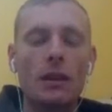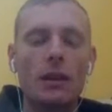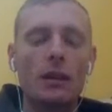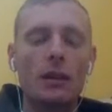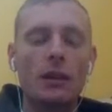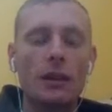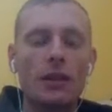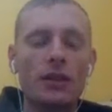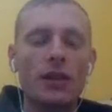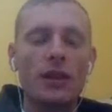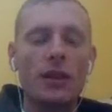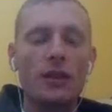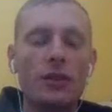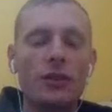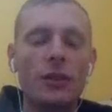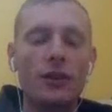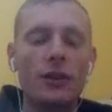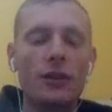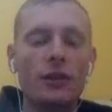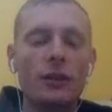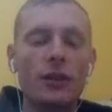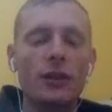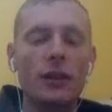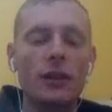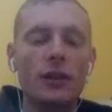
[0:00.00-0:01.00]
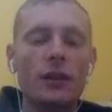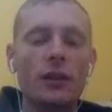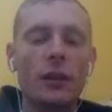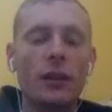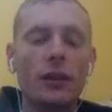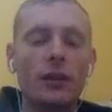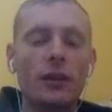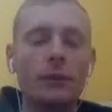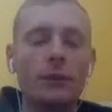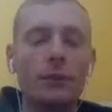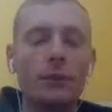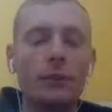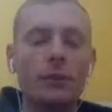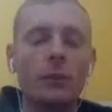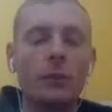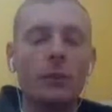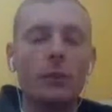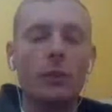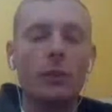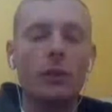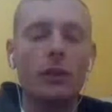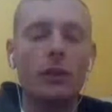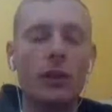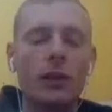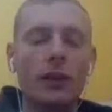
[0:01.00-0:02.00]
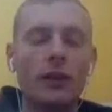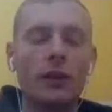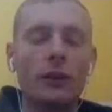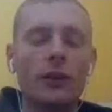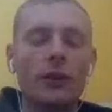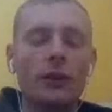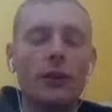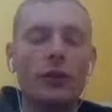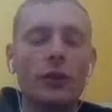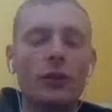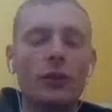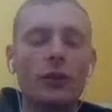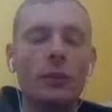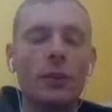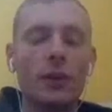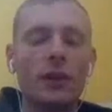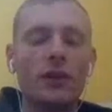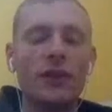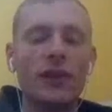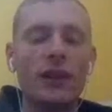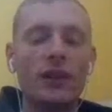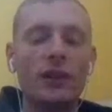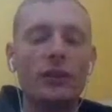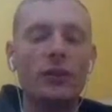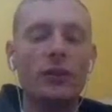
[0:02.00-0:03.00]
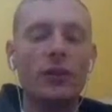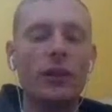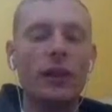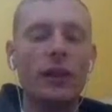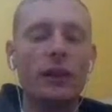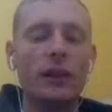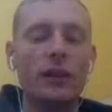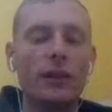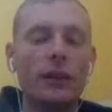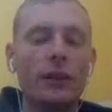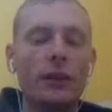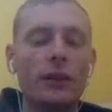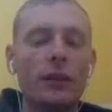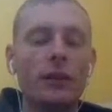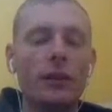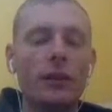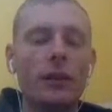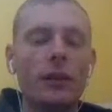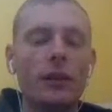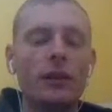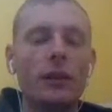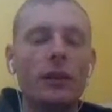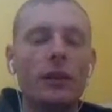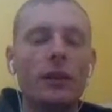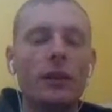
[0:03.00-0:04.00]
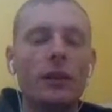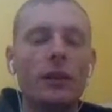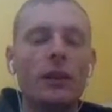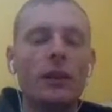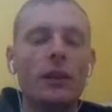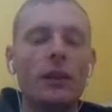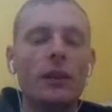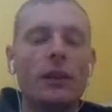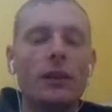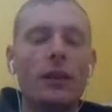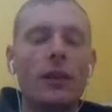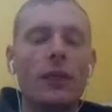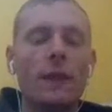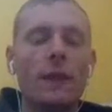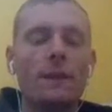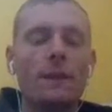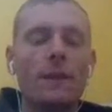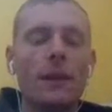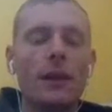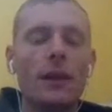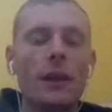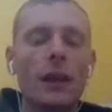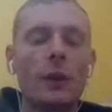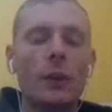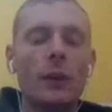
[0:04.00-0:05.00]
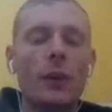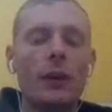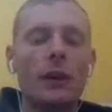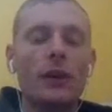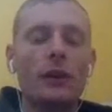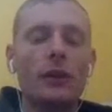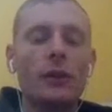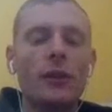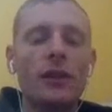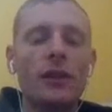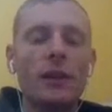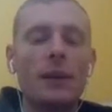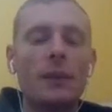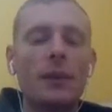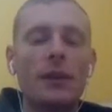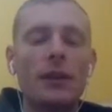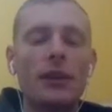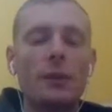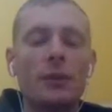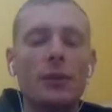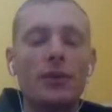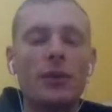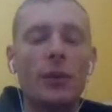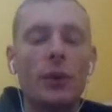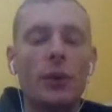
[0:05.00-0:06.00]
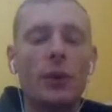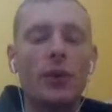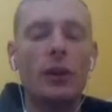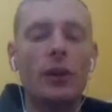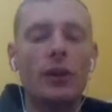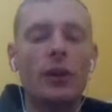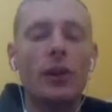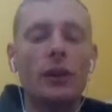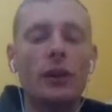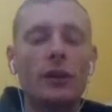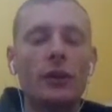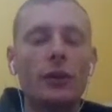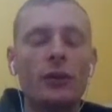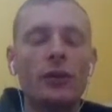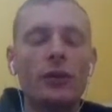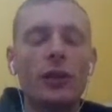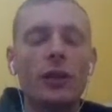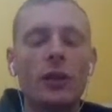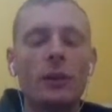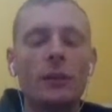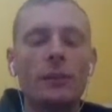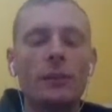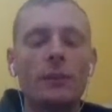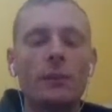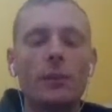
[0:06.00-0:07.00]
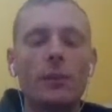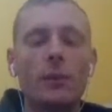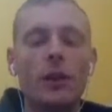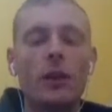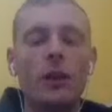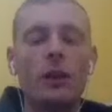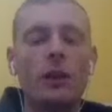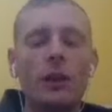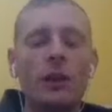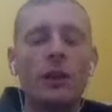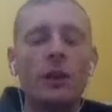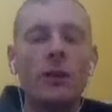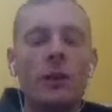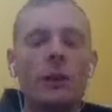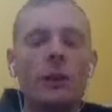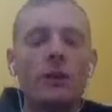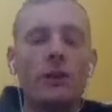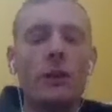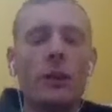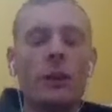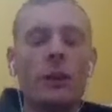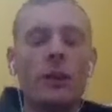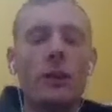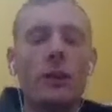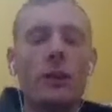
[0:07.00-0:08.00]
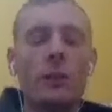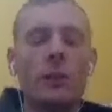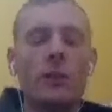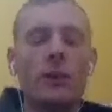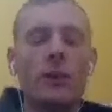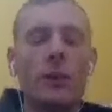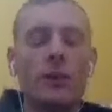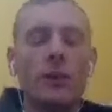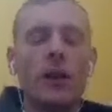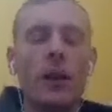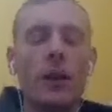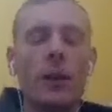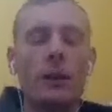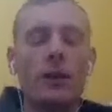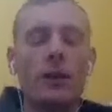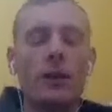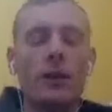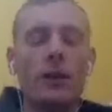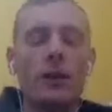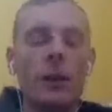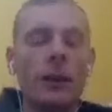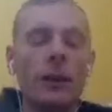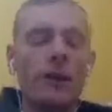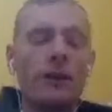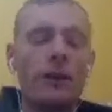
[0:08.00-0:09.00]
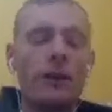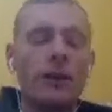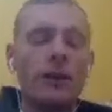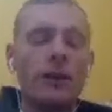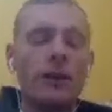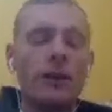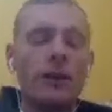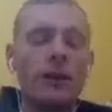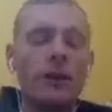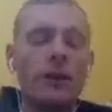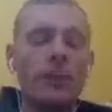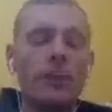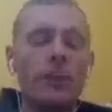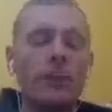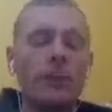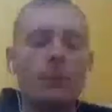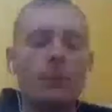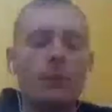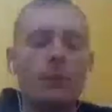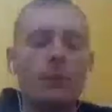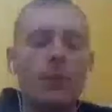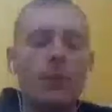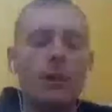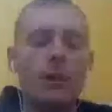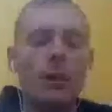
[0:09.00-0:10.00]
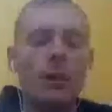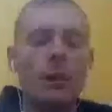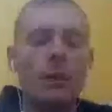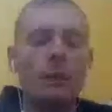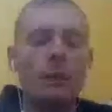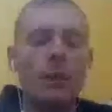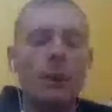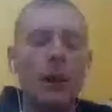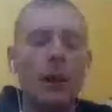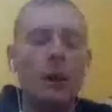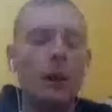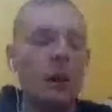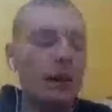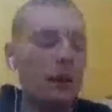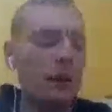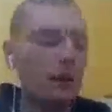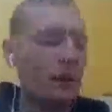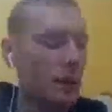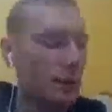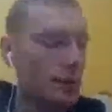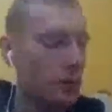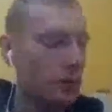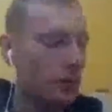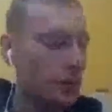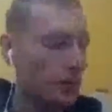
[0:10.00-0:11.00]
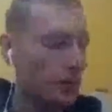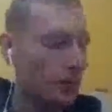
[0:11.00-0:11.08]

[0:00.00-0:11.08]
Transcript: to change RNG to get her to get her to do a much faster attack there. And now we're going to do the same thing as before. Do some uh, Bro Flowers to get the POW up.